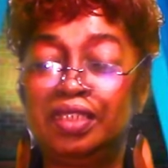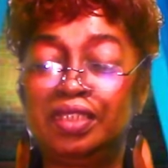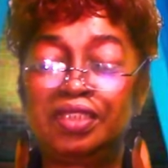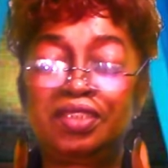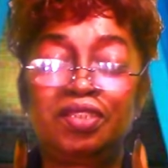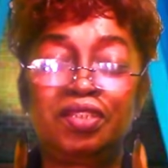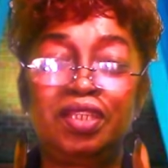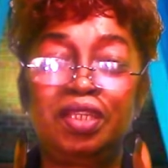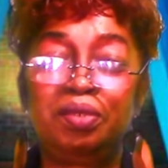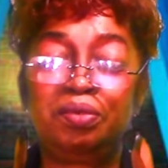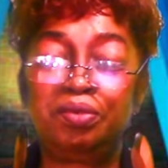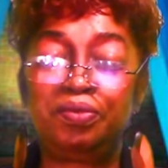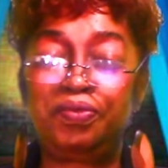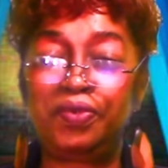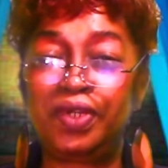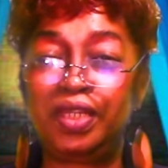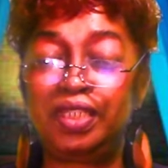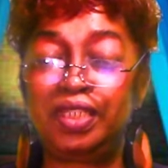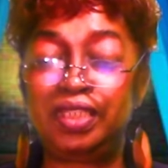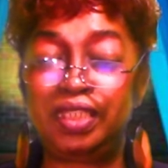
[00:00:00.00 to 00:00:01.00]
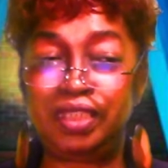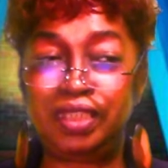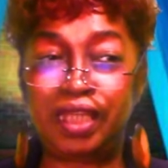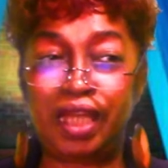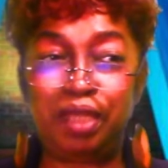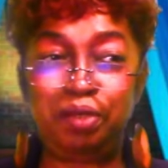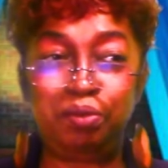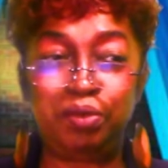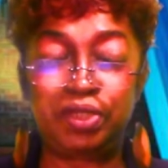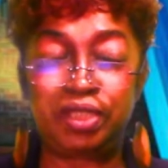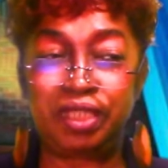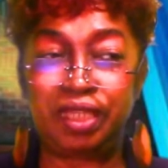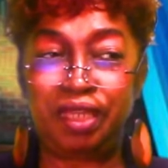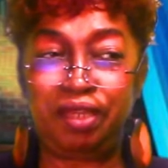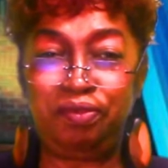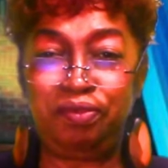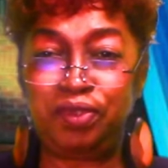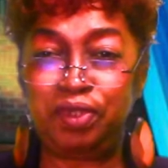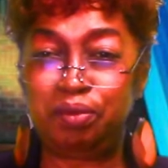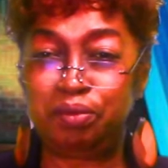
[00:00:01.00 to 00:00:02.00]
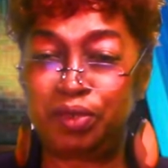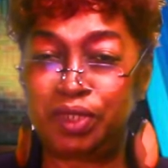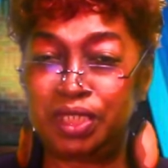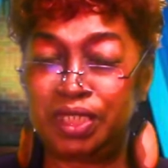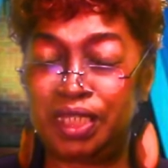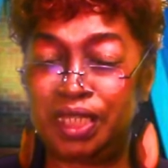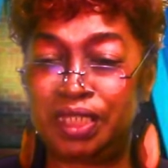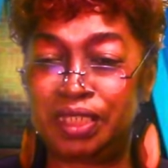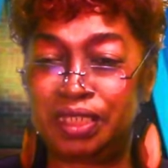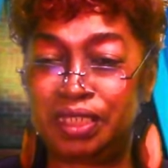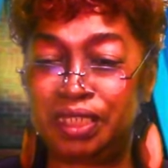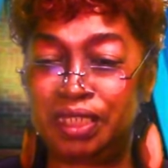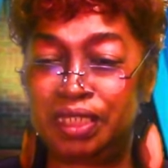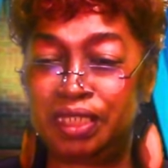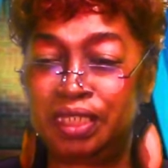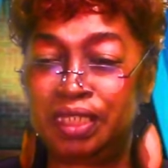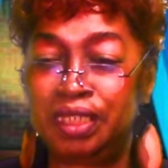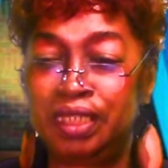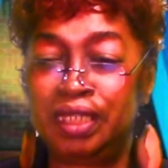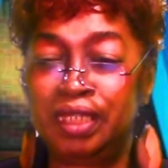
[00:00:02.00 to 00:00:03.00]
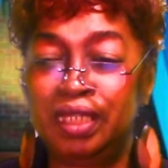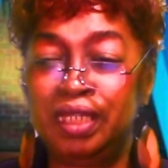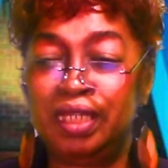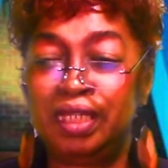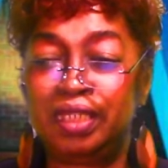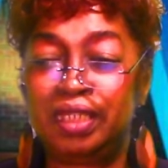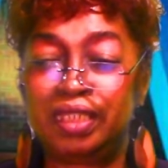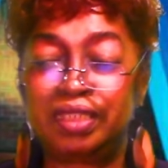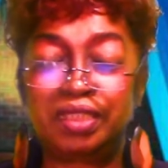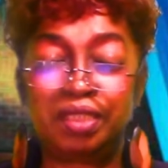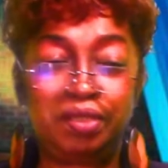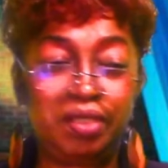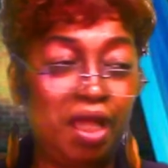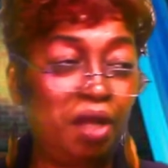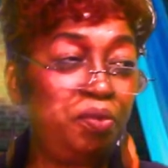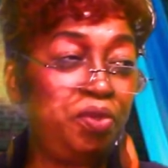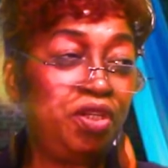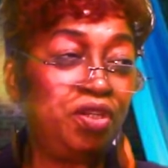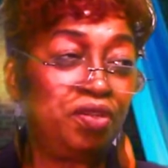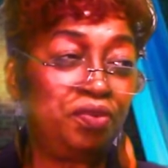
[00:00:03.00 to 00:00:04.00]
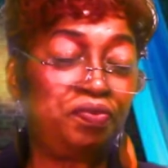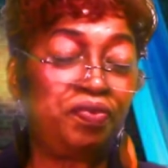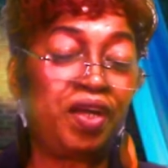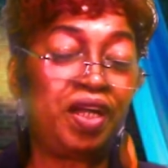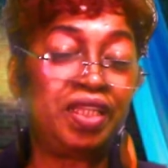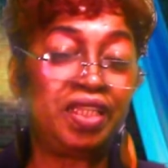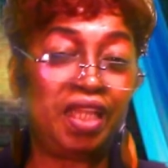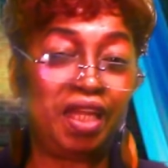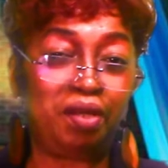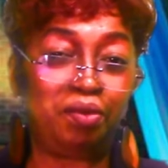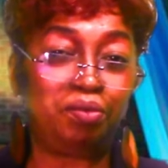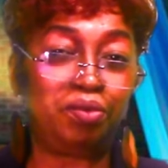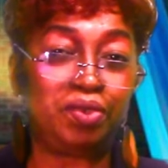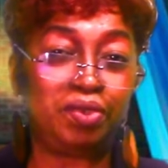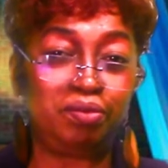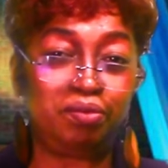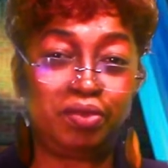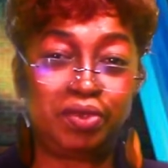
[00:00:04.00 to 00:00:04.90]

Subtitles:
So they finally died and went to heaven and whatnot. And they said, now we're going to find out what